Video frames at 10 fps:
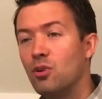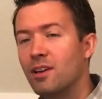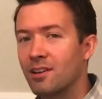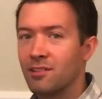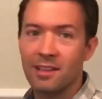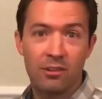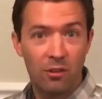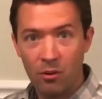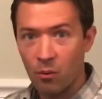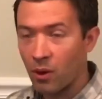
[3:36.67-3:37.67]
because it
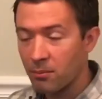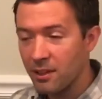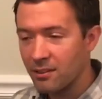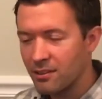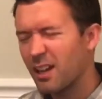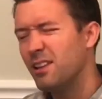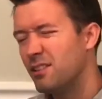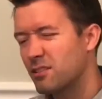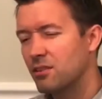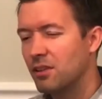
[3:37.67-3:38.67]
gets 1 beat, at
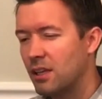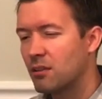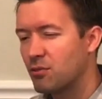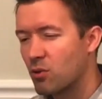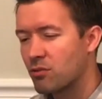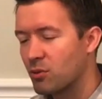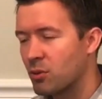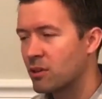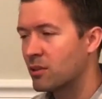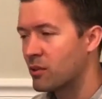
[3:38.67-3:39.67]
least in a 4-4
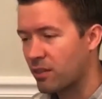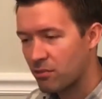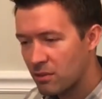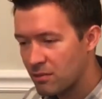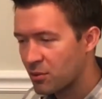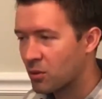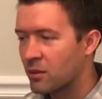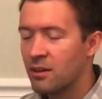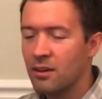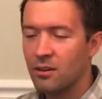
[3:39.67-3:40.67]
or a 3-4
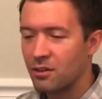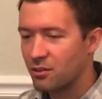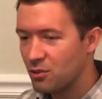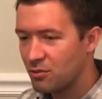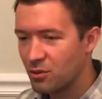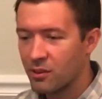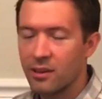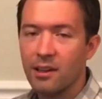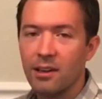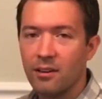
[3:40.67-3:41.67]
or a 2-4
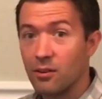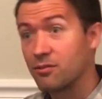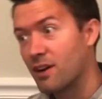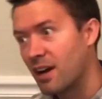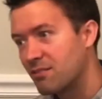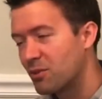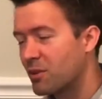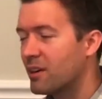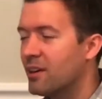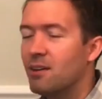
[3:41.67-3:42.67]
or
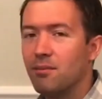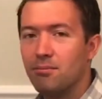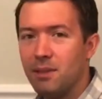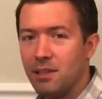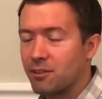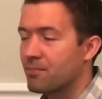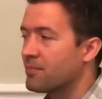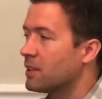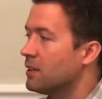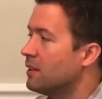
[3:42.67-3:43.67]
5-4 meter.
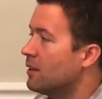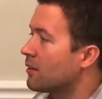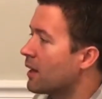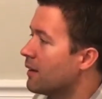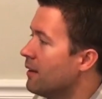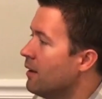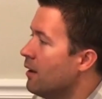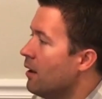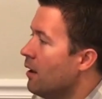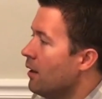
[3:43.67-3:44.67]
Okay,
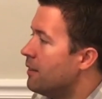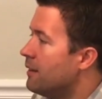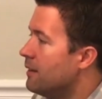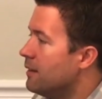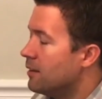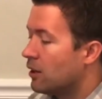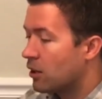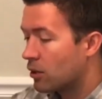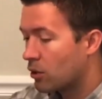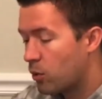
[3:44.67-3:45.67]
the
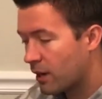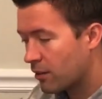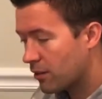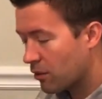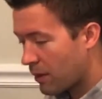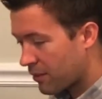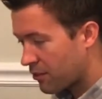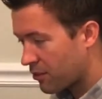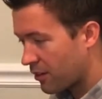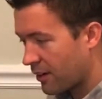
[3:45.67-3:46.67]
quicker the
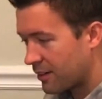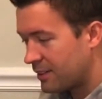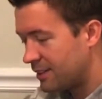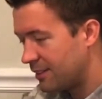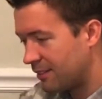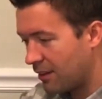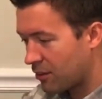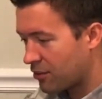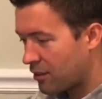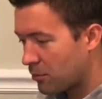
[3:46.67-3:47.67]
rests are, their
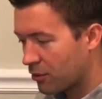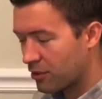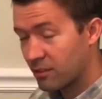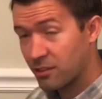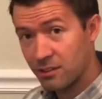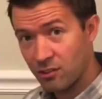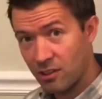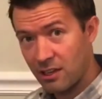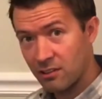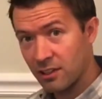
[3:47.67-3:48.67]
symbols start to
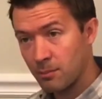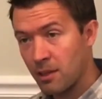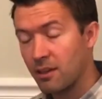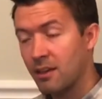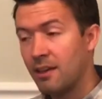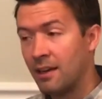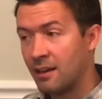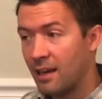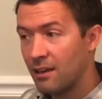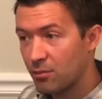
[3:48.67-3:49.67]
change a little bit. An
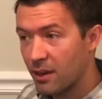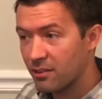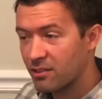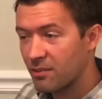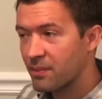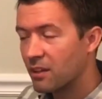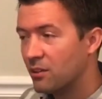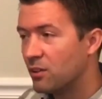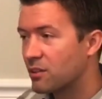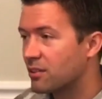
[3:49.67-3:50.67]
8th rest
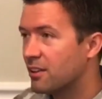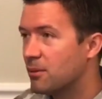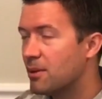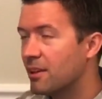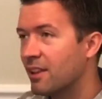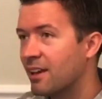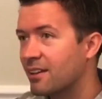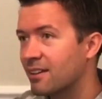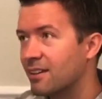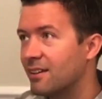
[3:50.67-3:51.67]
looks a little bit like